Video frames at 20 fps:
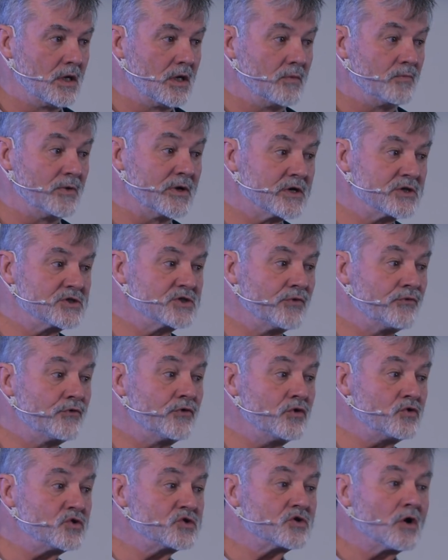Because if
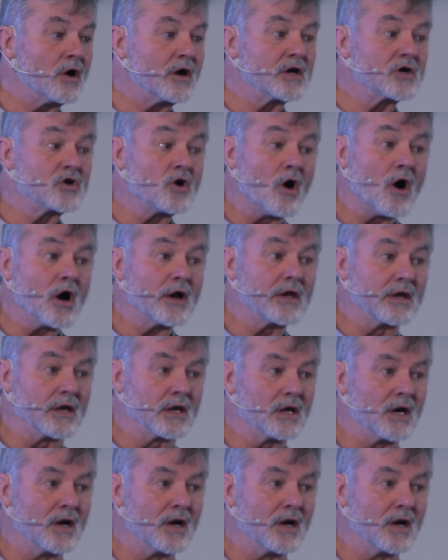you start talking